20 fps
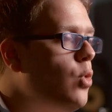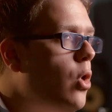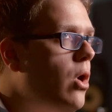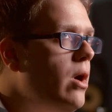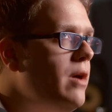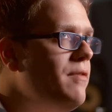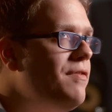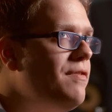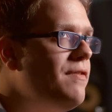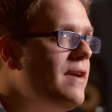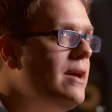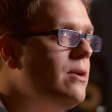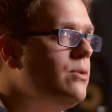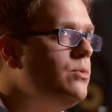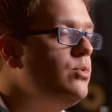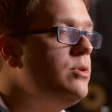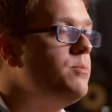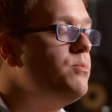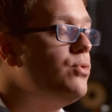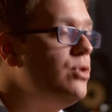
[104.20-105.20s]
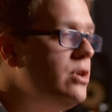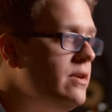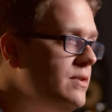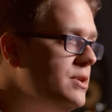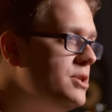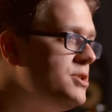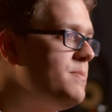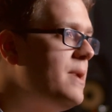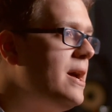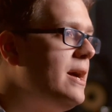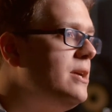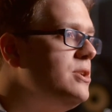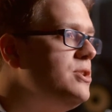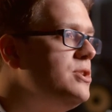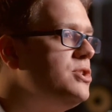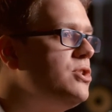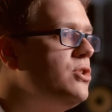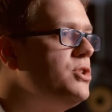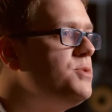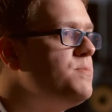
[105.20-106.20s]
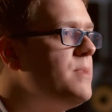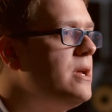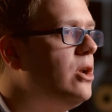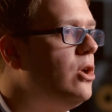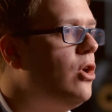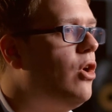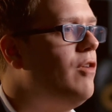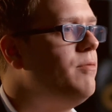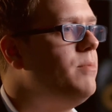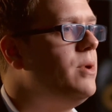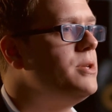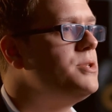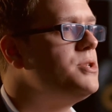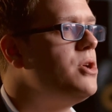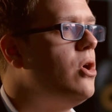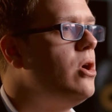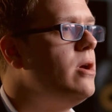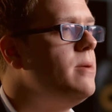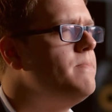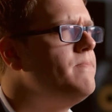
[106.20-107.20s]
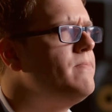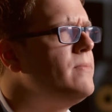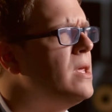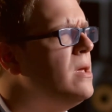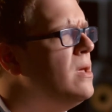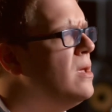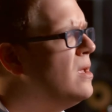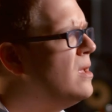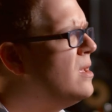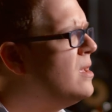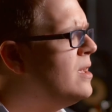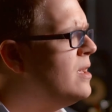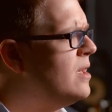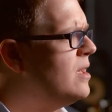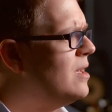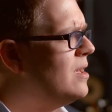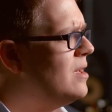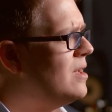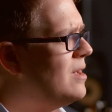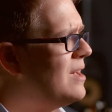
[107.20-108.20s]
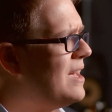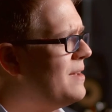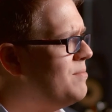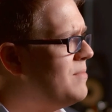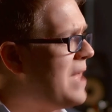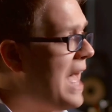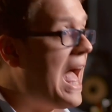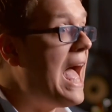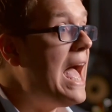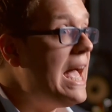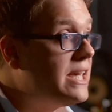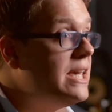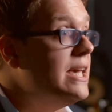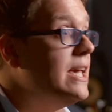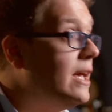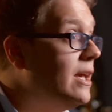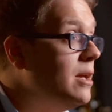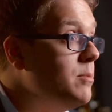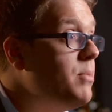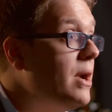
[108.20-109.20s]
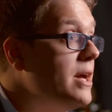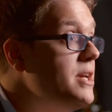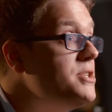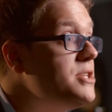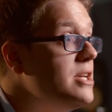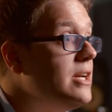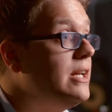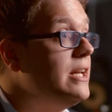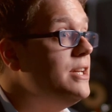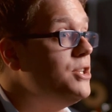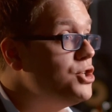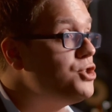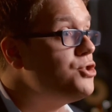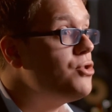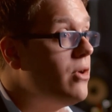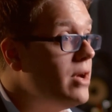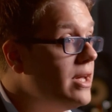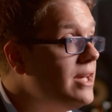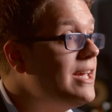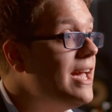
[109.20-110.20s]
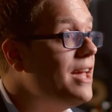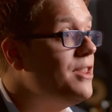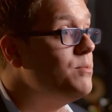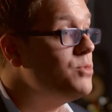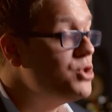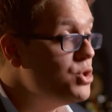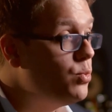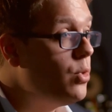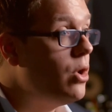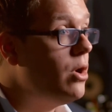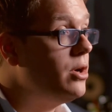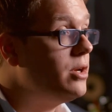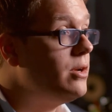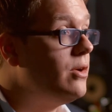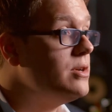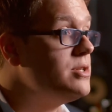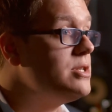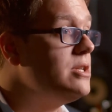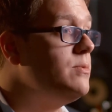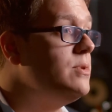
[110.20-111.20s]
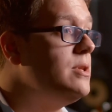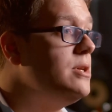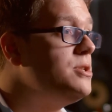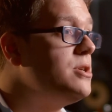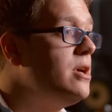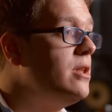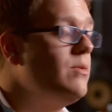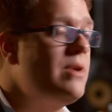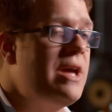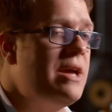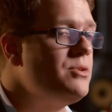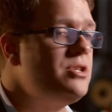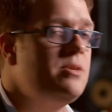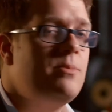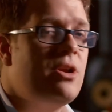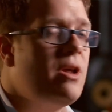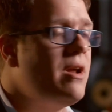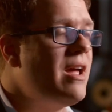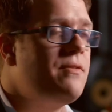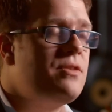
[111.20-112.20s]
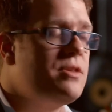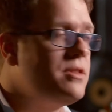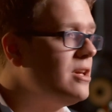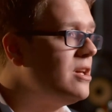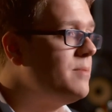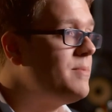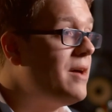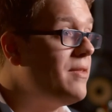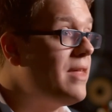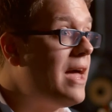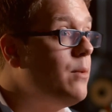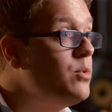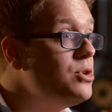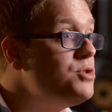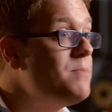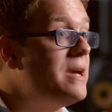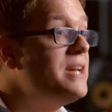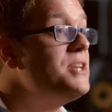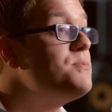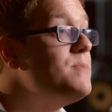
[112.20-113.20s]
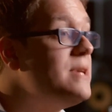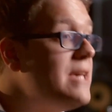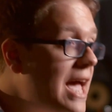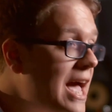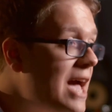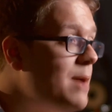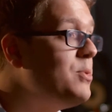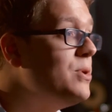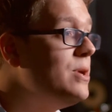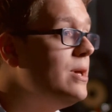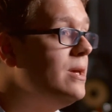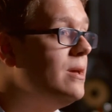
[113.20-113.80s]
What I've found with previous packages, I spent a lot of my time hacking, basically, to try and get them to work nicely with each other. Altium, I don't have to think about that, which makes me happy.